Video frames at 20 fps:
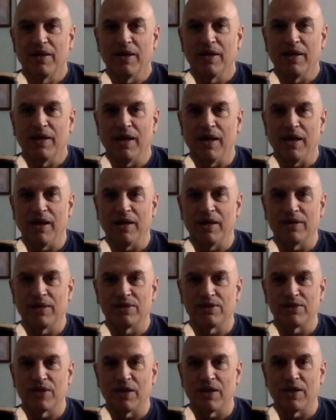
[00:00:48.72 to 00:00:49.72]

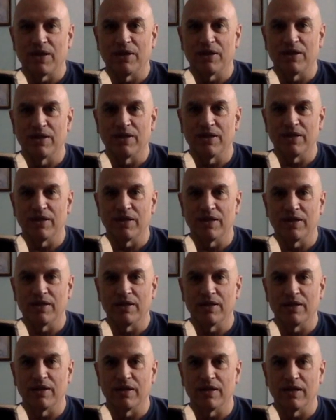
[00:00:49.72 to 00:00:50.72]
and
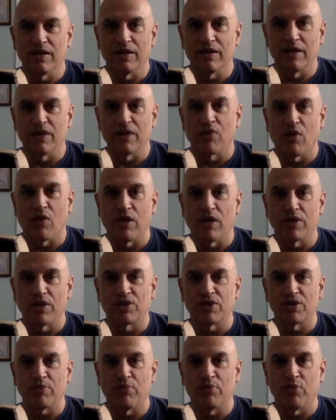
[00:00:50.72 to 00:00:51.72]
later on at
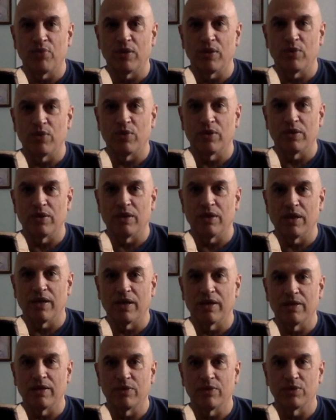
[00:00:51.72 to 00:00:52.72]
some point we'll